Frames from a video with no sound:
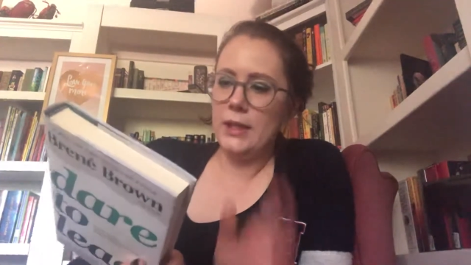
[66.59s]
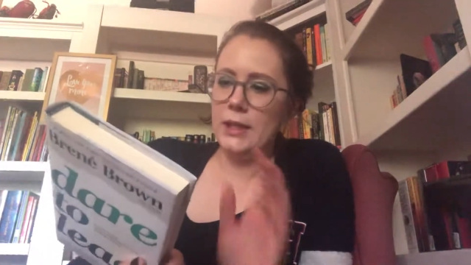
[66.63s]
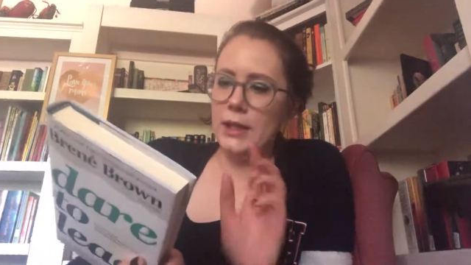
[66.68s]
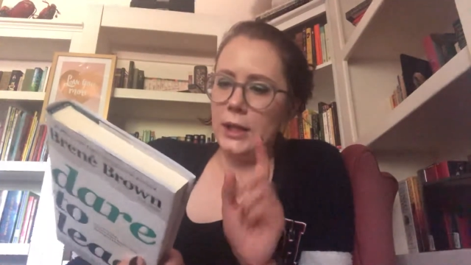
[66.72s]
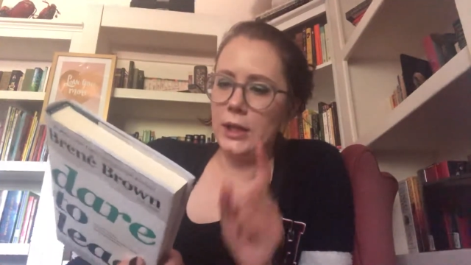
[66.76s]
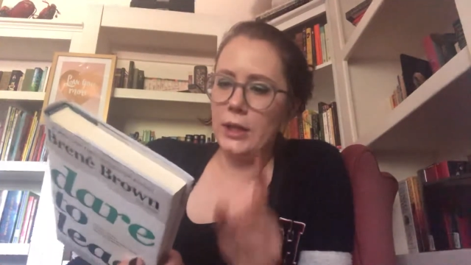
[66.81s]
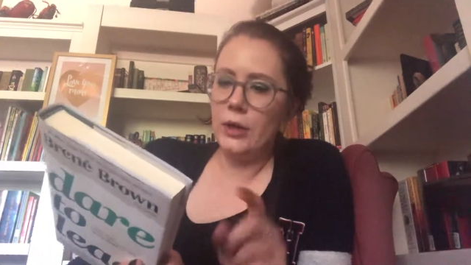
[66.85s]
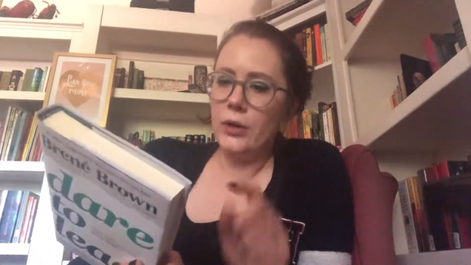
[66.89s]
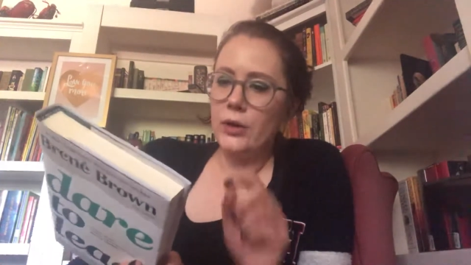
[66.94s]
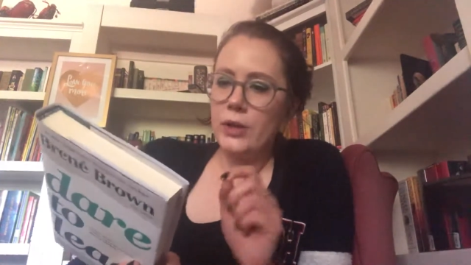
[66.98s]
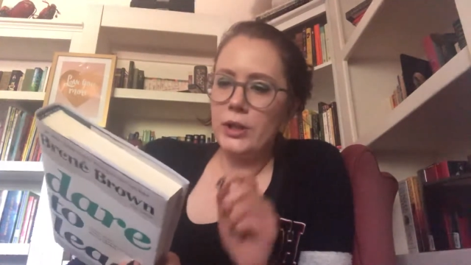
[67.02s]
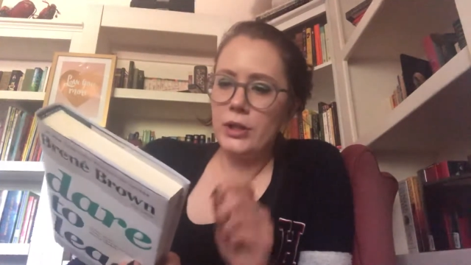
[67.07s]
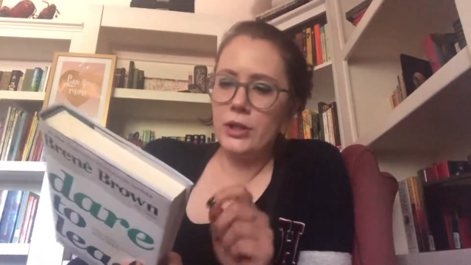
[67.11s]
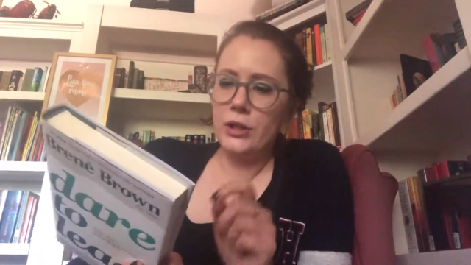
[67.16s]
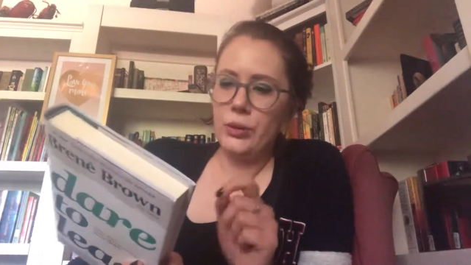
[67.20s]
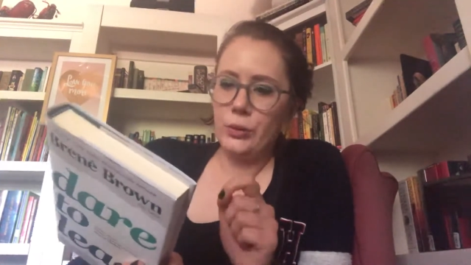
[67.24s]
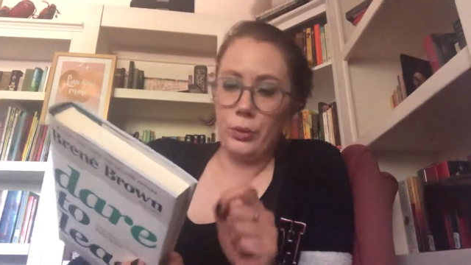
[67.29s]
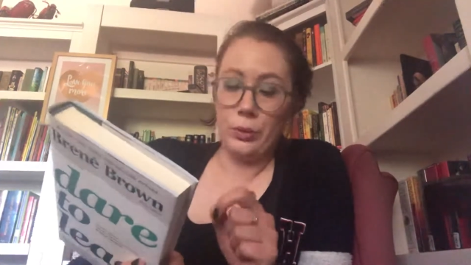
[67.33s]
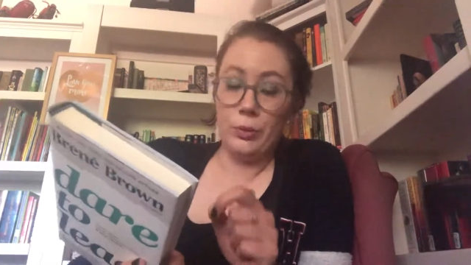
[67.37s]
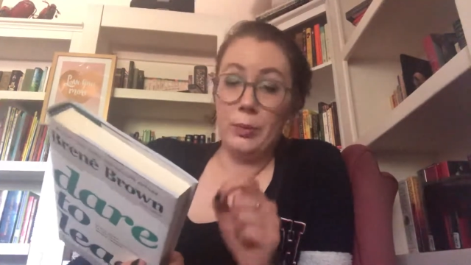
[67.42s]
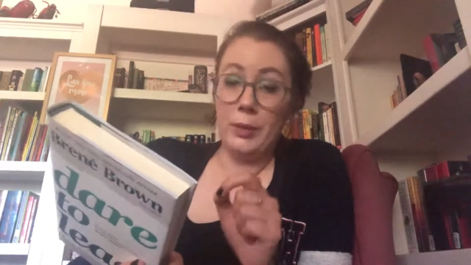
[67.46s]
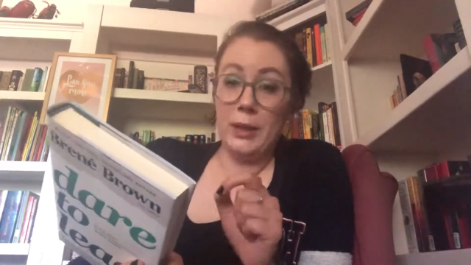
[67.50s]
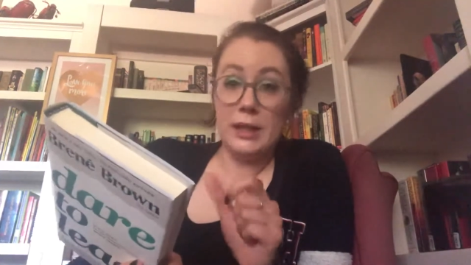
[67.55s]
and I know that she
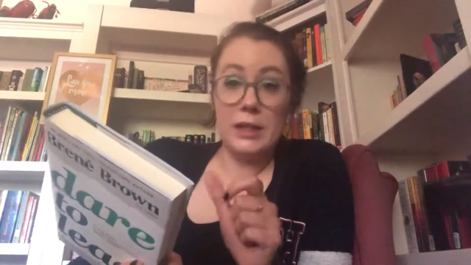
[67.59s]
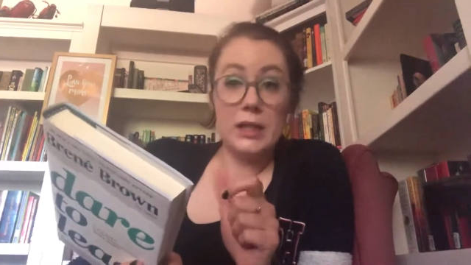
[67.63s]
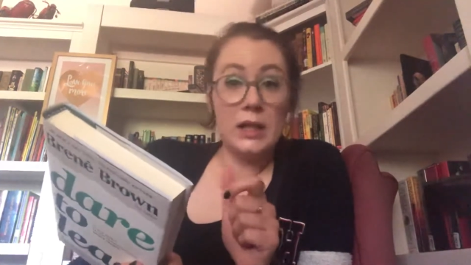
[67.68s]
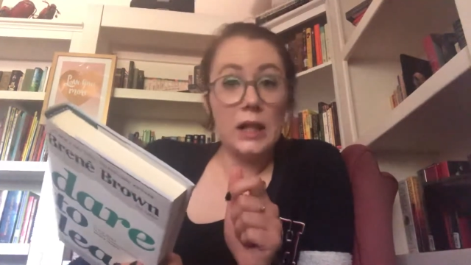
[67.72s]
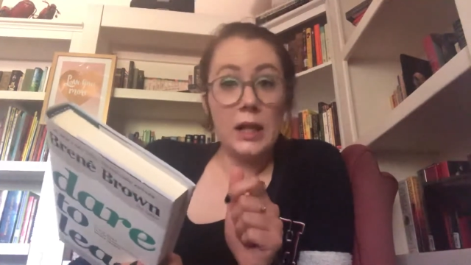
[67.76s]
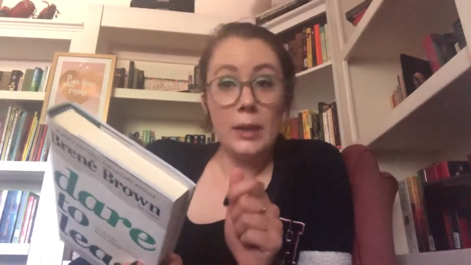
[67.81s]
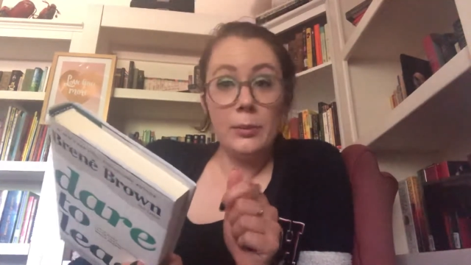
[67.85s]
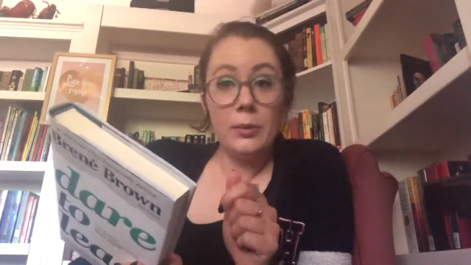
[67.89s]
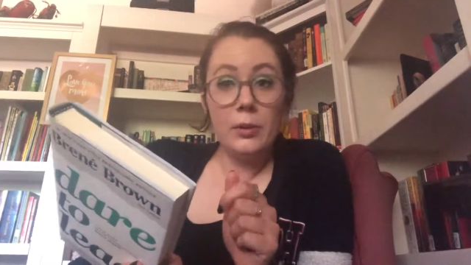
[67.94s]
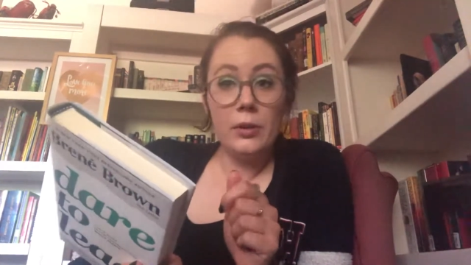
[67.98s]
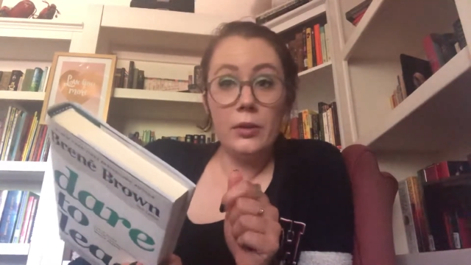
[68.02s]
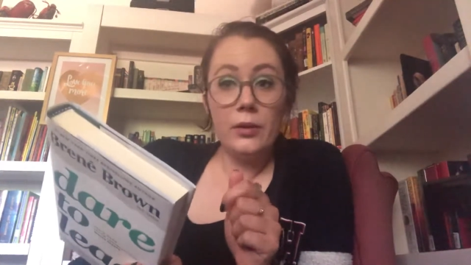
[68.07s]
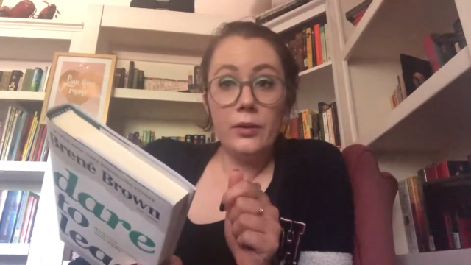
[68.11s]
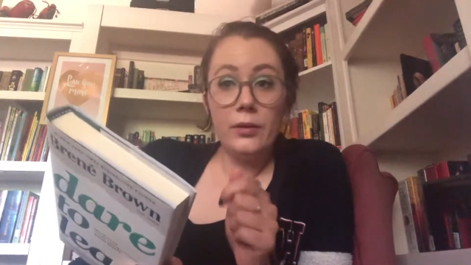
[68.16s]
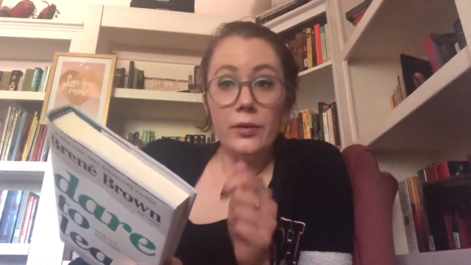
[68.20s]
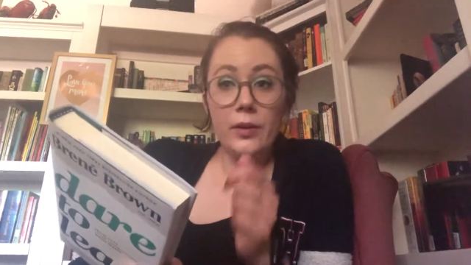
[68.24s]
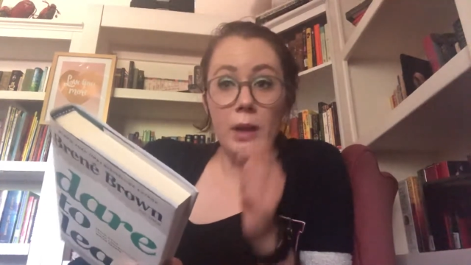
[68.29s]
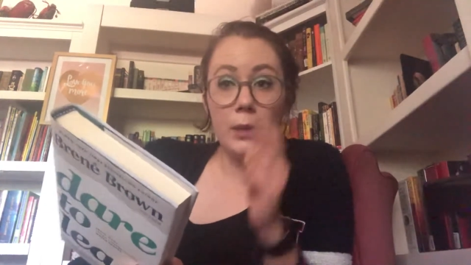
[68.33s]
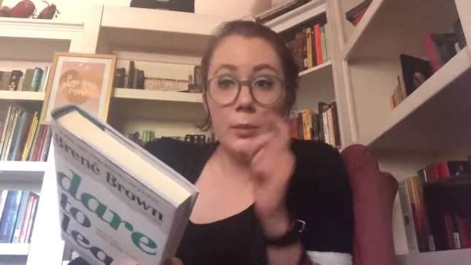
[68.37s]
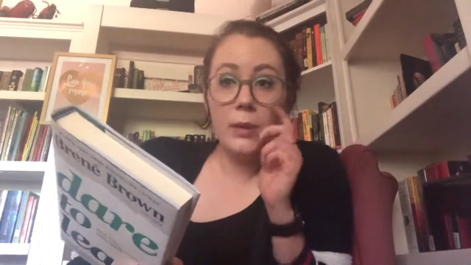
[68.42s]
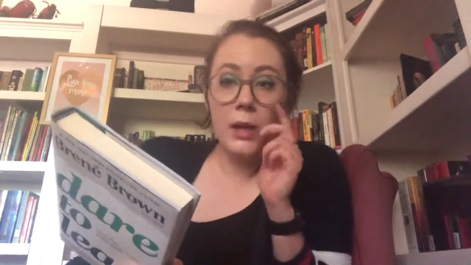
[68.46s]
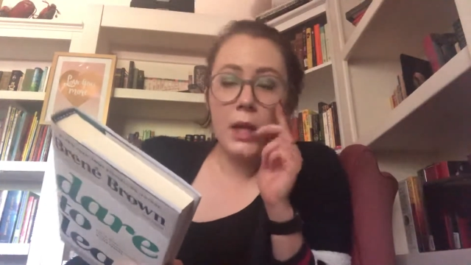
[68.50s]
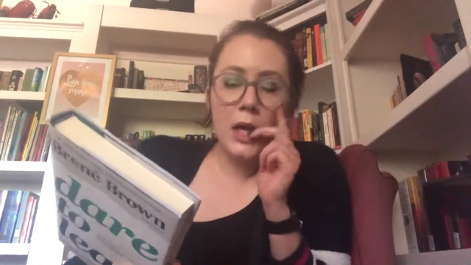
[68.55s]
repeats a couple of
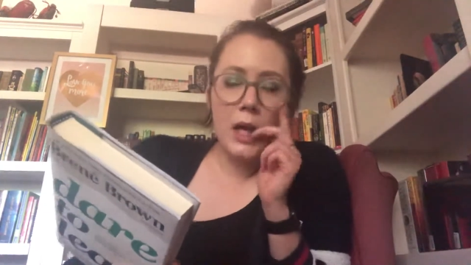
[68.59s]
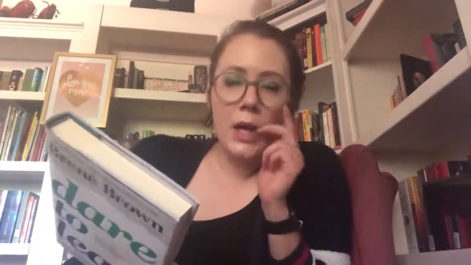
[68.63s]
them,